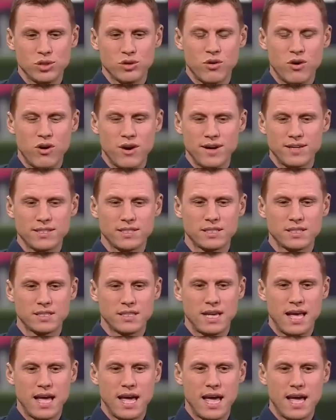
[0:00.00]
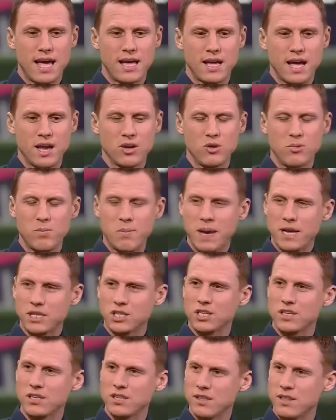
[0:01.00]
your eyes and you
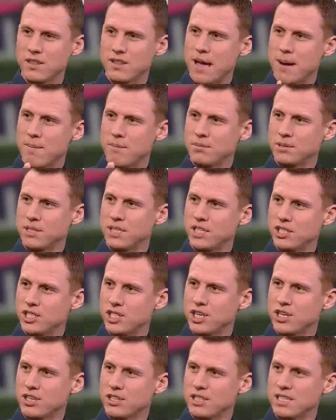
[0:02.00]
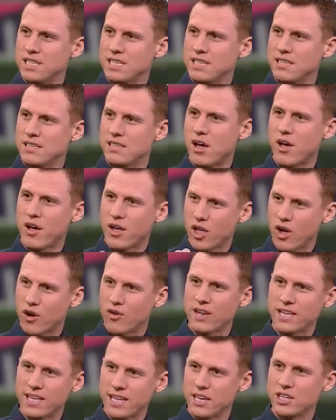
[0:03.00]
picture that Brazilian jersey, that
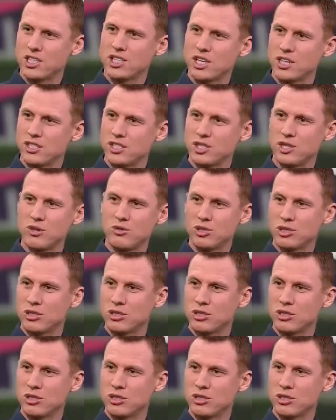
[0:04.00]
iconic yellow jersey,